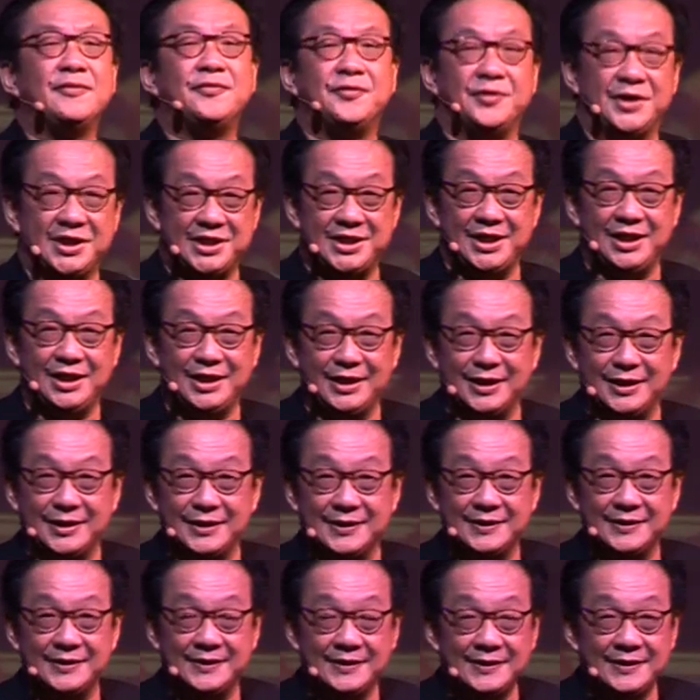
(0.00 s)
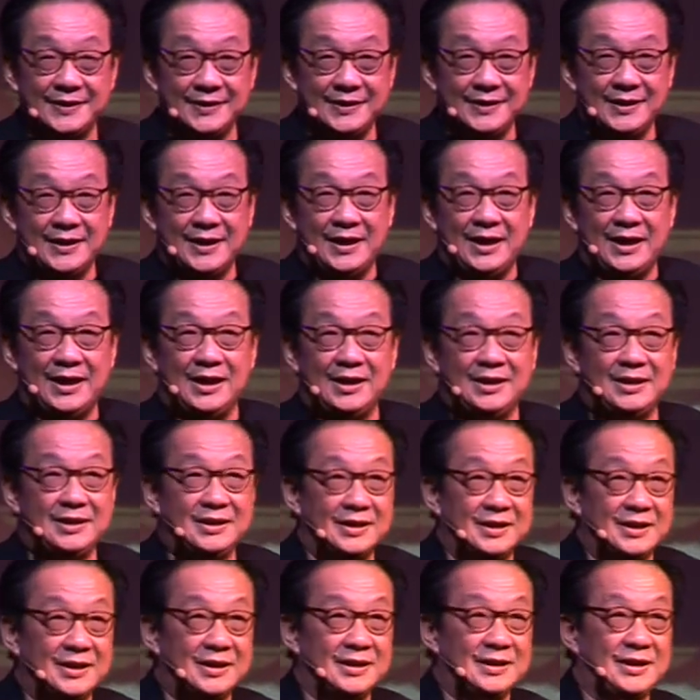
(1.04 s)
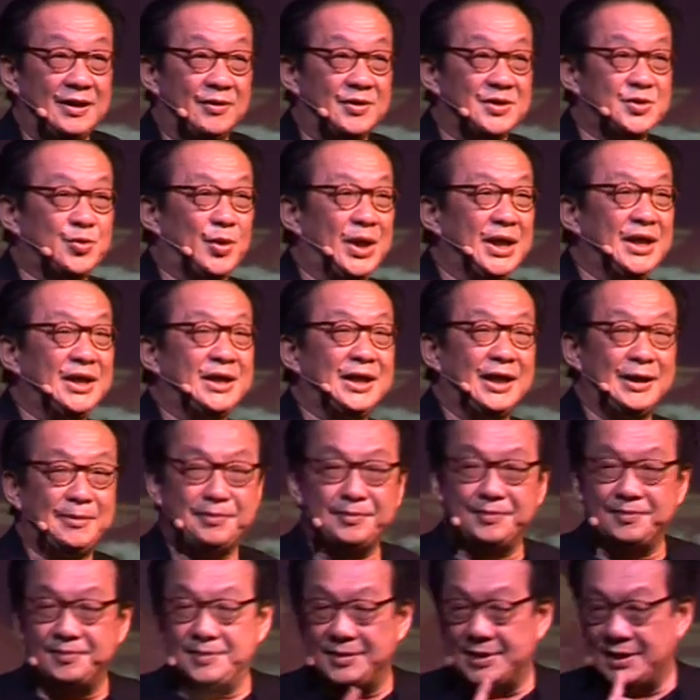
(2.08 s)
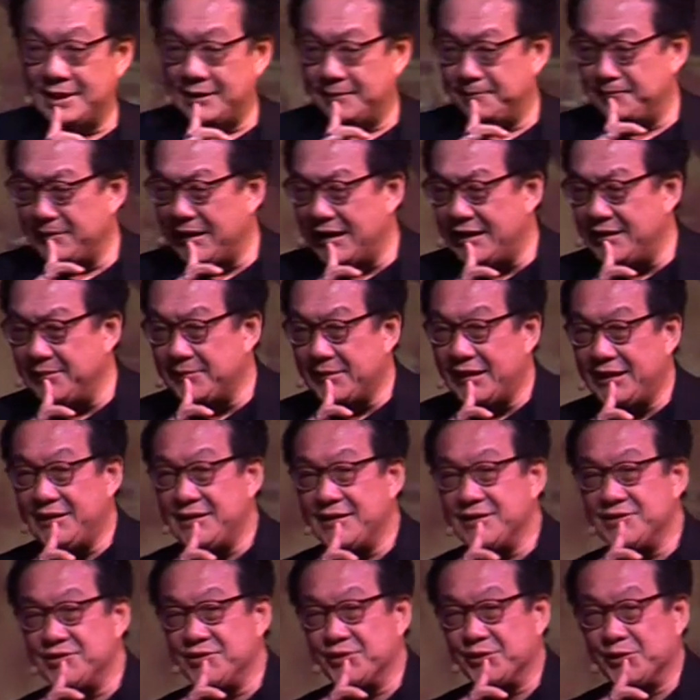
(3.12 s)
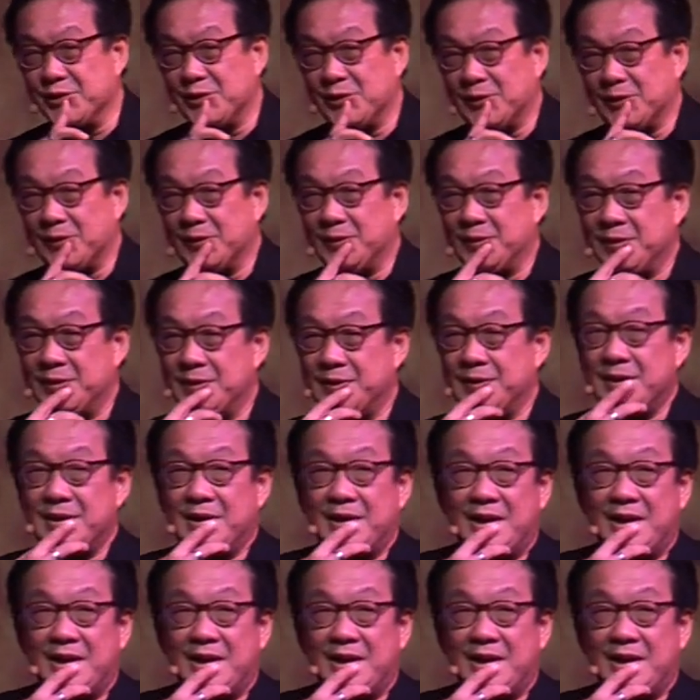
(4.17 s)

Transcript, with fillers: love retailing. And uh, there was one time, uh, many, many years ago,